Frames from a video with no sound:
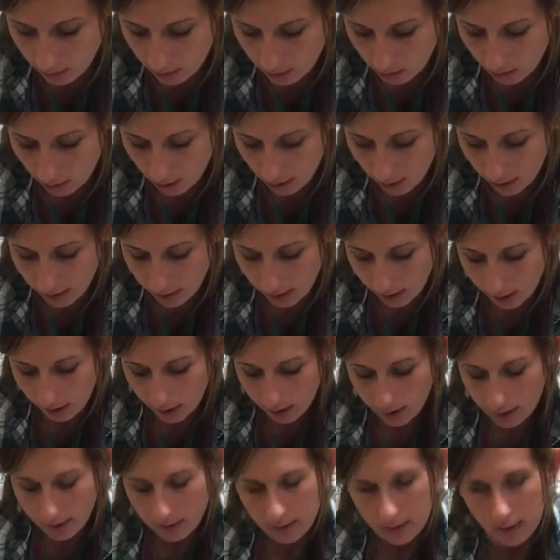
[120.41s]
so that the
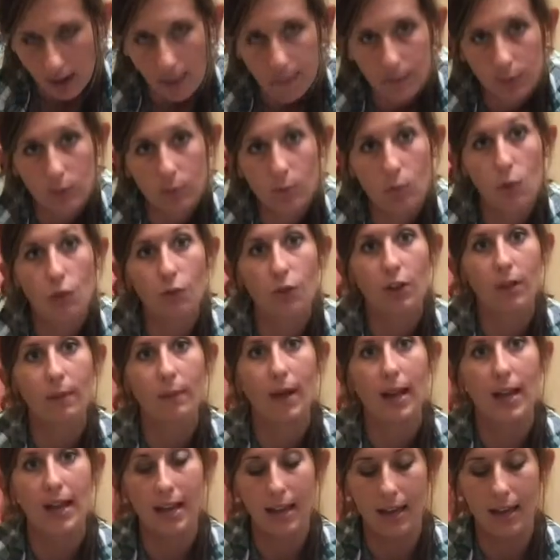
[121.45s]
clay stops moving my